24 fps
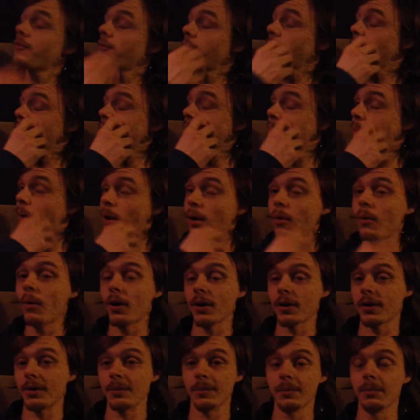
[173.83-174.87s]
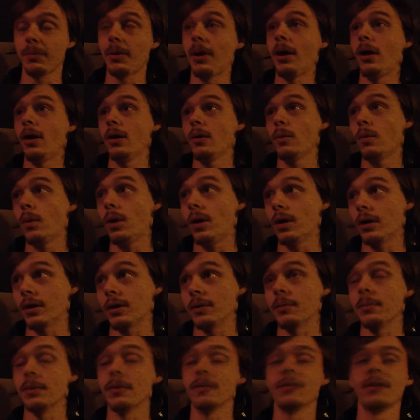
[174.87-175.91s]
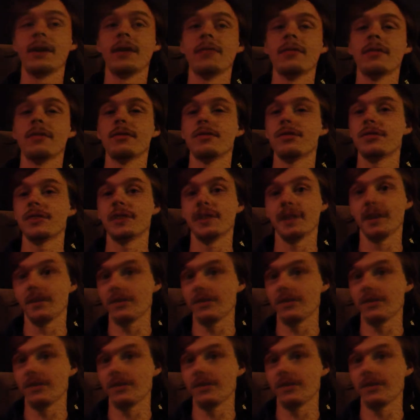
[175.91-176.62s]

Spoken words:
first Paul Walker movie I've ever seen.